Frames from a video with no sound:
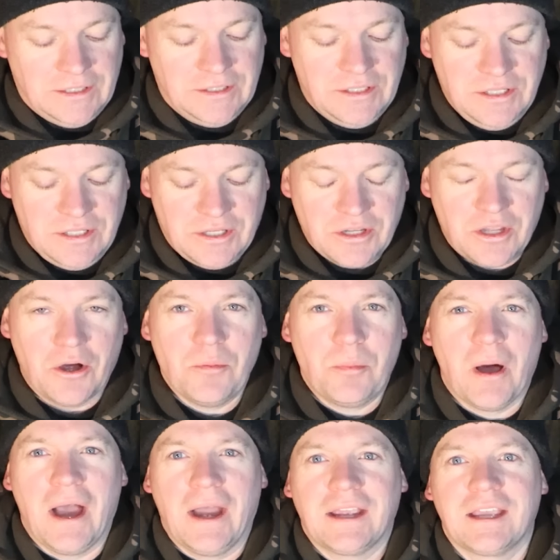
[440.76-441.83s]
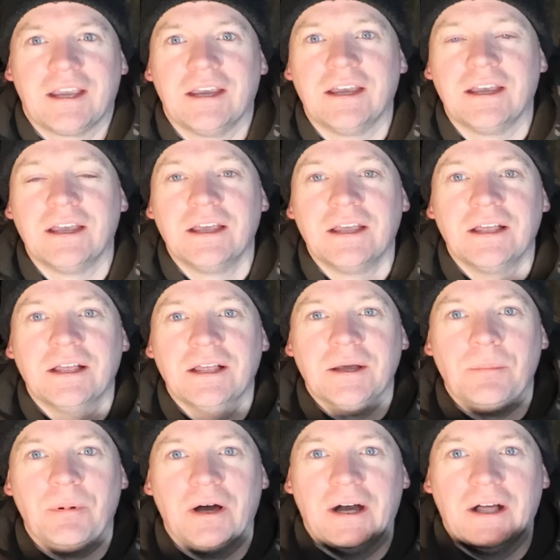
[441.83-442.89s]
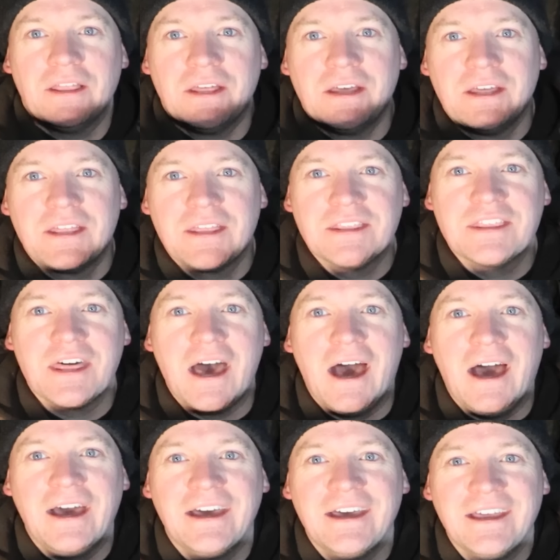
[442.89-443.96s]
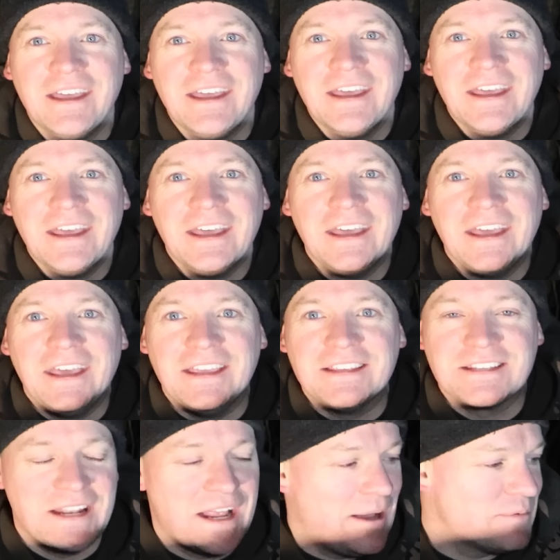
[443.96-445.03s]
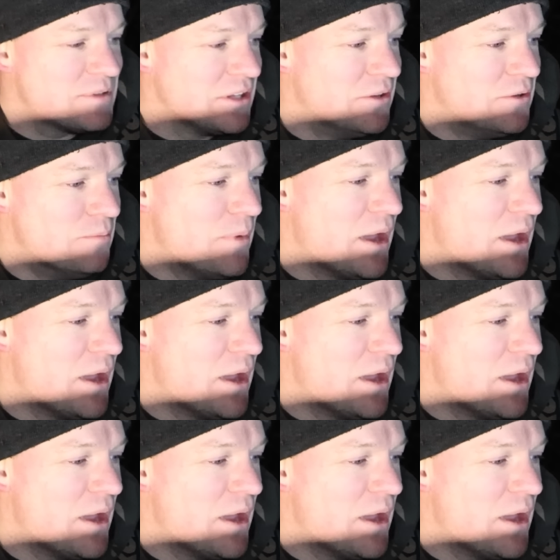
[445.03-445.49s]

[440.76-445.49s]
and then you can go back. But that is an absolute